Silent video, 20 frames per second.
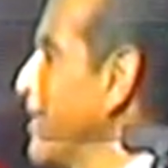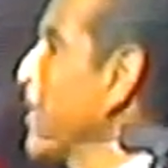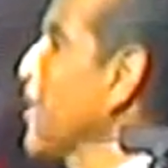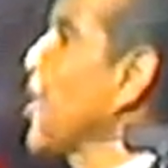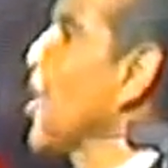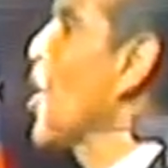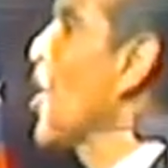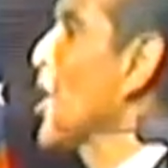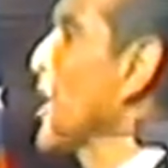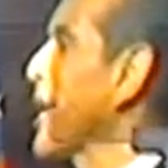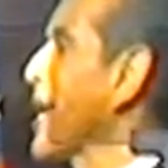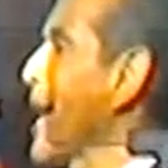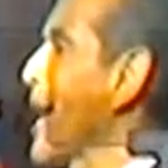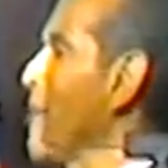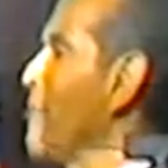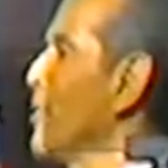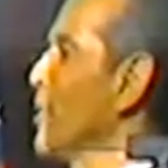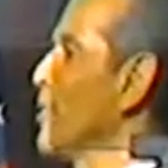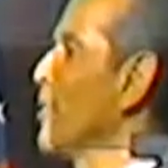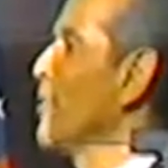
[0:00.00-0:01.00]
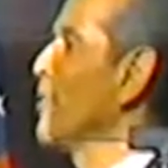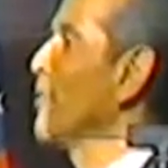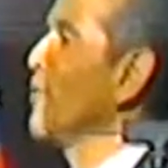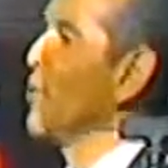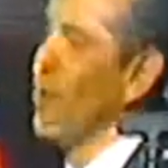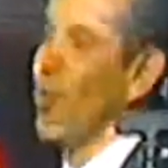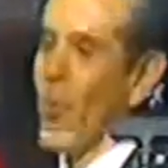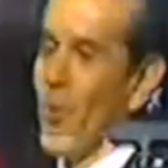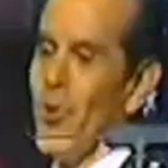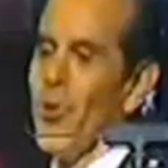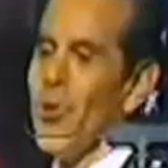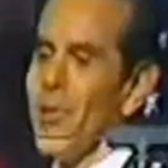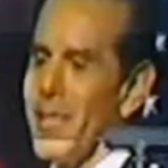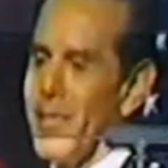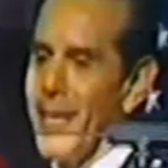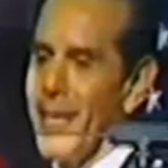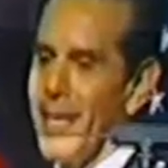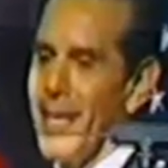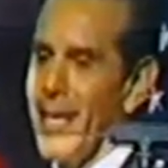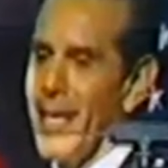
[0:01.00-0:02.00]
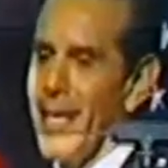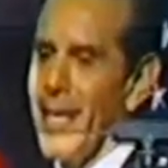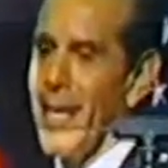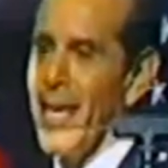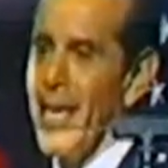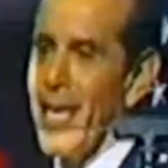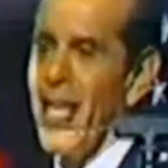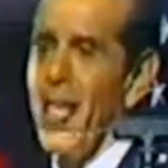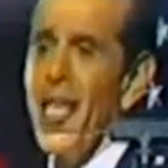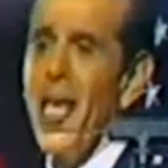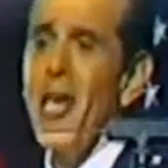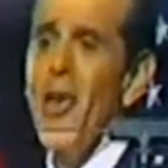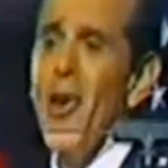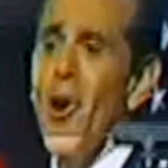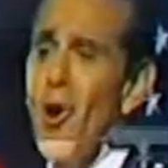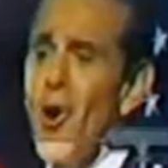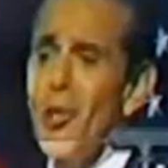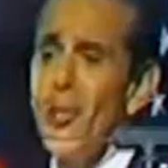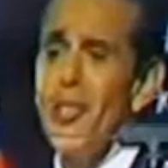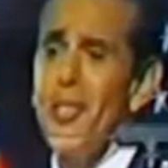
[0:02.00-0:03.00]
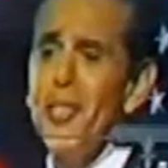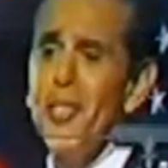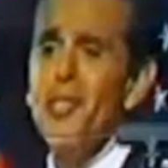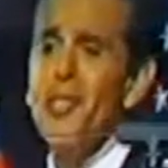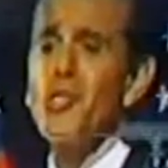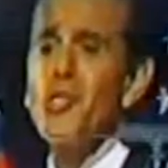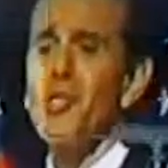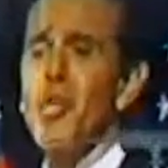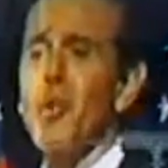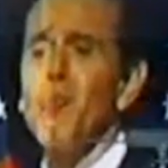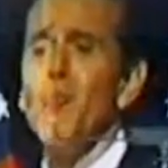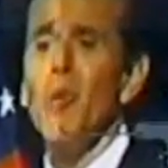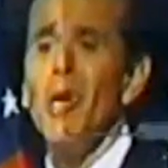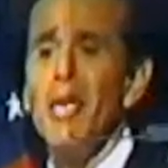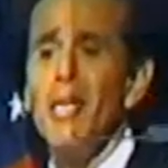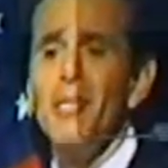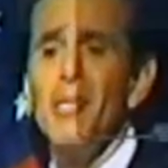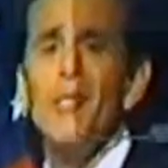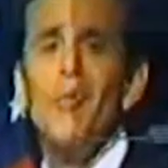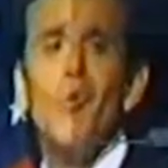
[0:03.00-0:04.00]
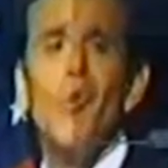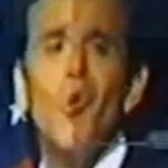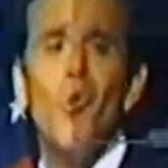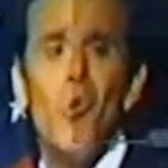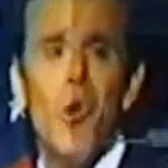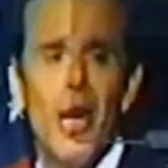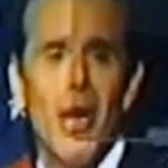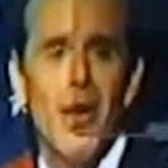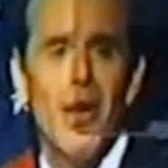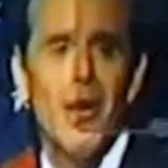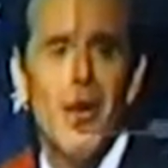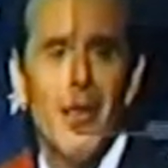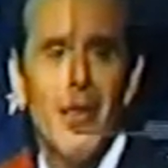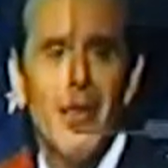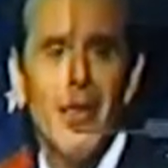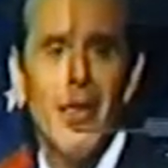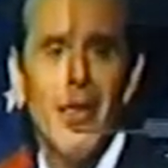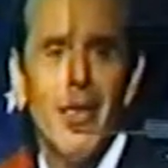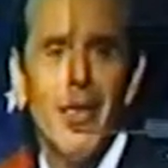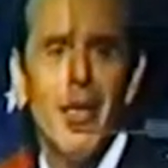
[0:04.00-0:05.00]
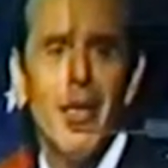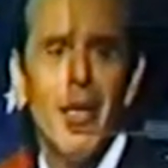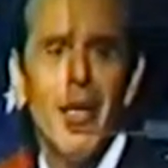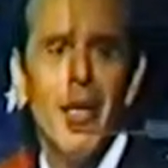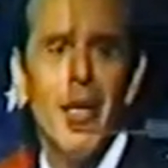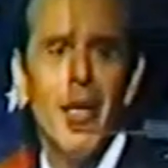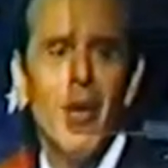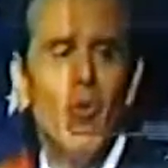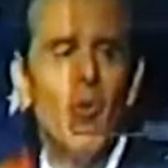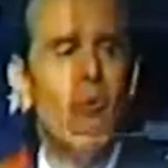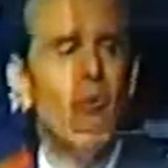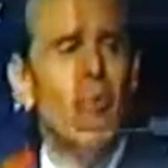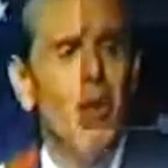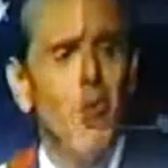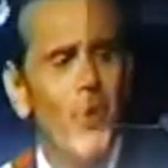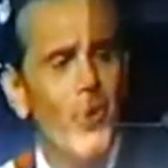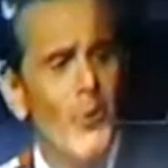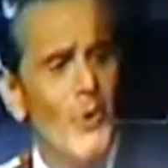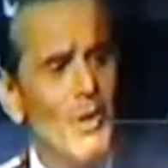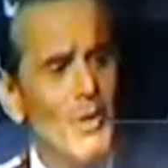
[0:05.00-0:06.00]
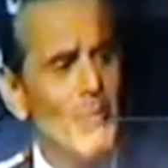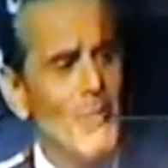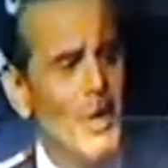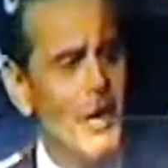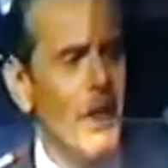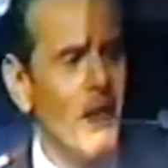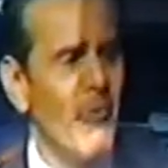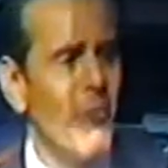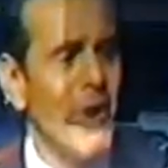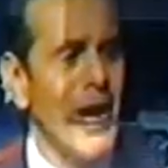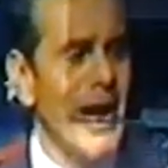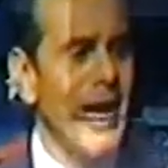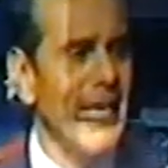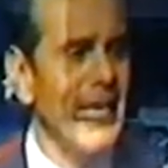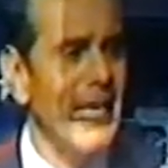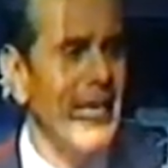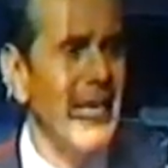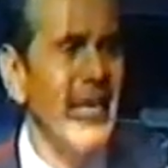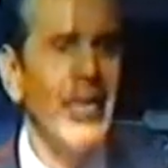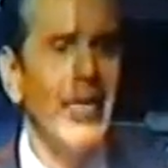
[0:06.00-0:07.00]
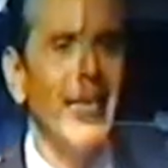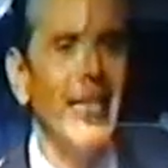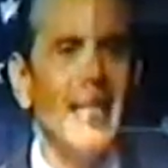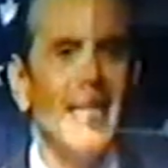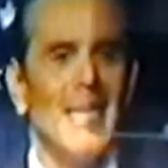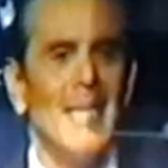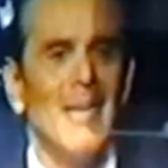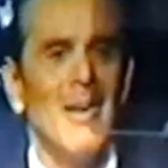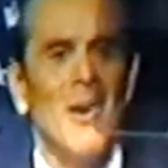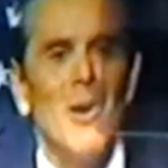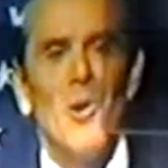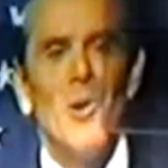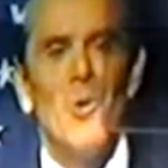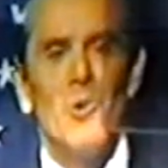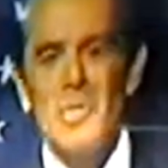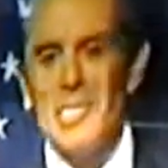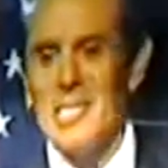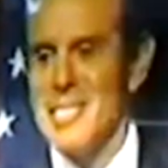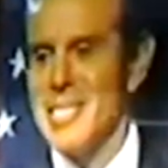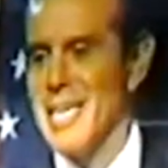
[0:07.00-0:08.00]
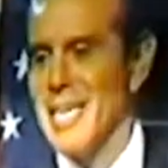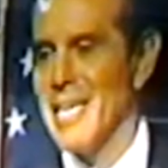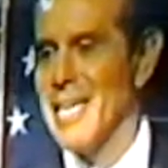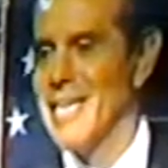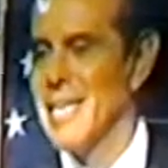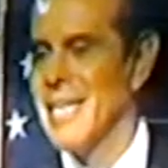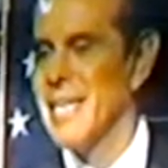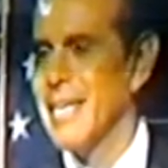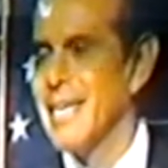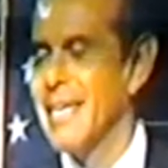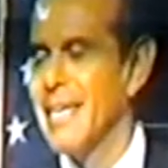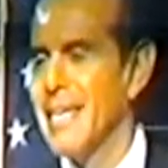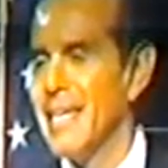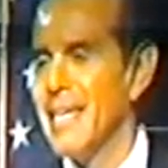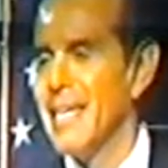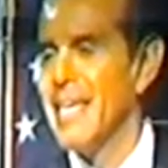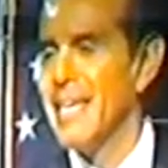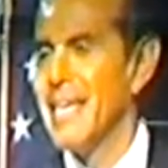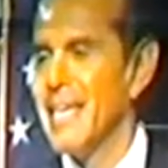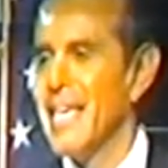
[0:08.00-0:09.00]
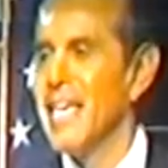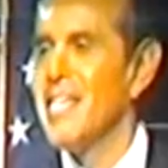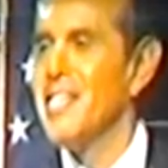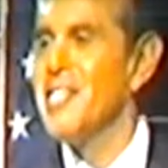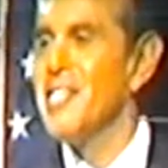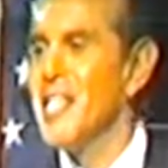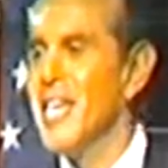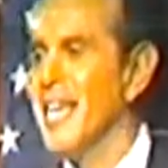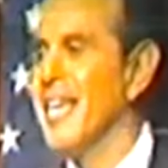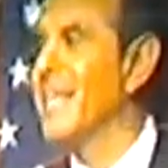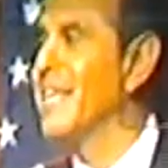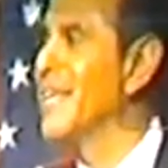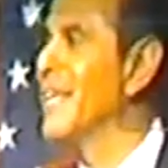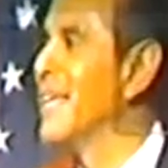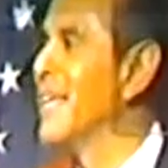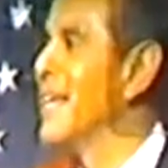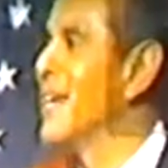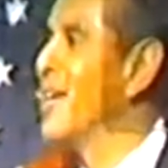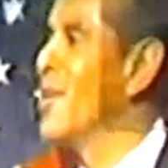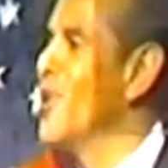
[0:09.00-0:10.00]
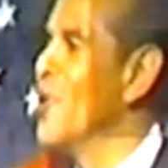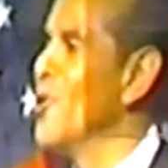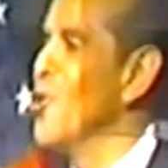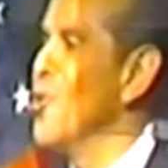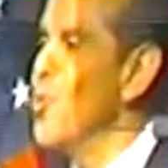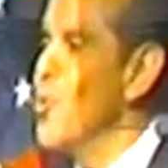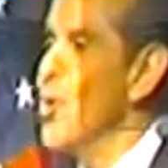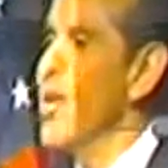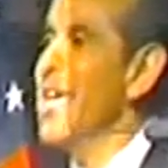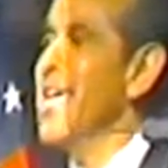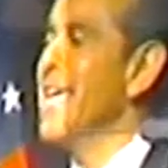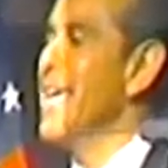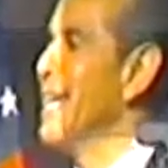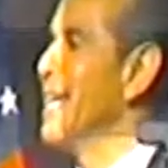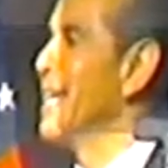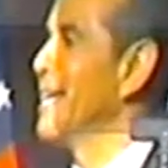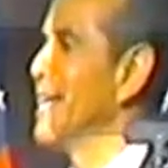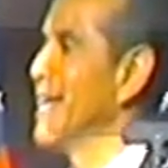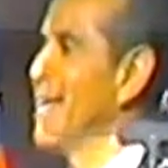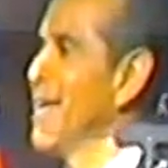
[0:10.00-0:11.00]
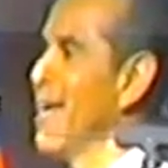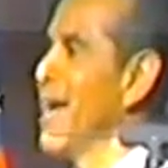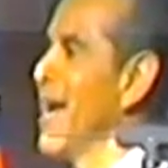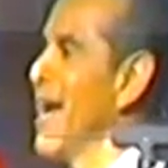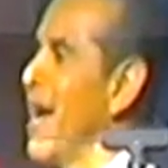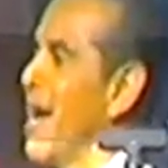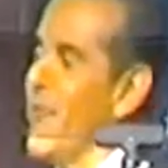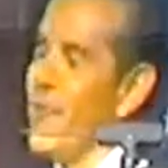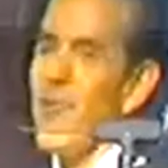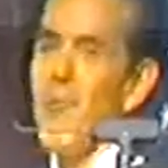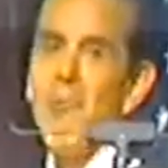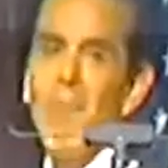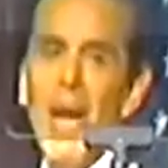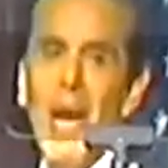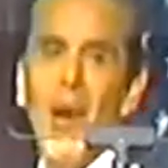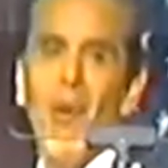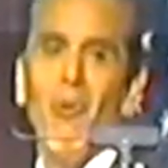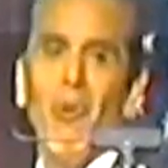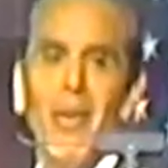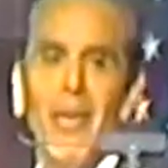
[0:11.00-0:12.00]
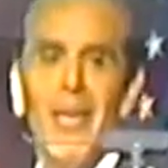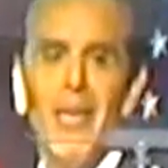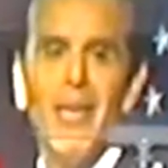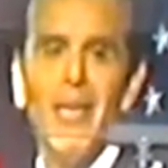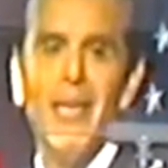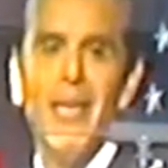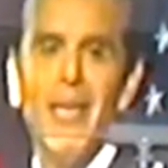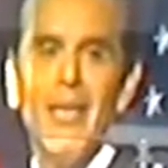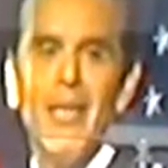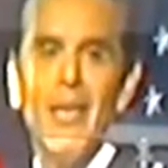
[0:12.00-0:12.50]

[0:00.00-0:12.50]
in the car capital of the world? They called it the subway to nowhere. Remember what Mayor Bradley always said? He said, we have the power.